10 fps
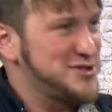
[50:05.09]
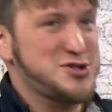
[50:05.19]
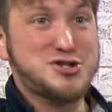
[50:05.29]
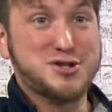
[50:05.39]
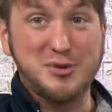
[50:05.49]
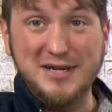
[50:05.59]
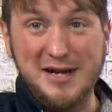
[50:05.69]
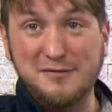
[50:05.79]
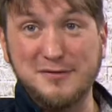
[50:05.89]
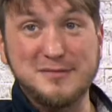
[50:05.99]
So there's 3
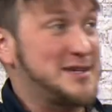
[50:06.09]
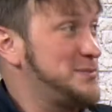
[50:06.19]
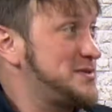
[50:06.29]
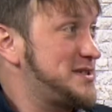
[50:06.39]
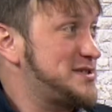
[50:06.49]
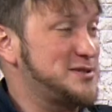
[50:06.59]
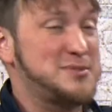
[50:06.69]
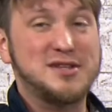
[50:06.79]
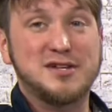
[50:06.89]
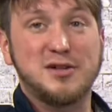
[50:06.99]
of them that could potentially
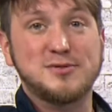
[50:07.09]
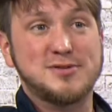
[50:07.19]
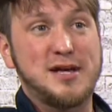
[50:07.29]
be the closer.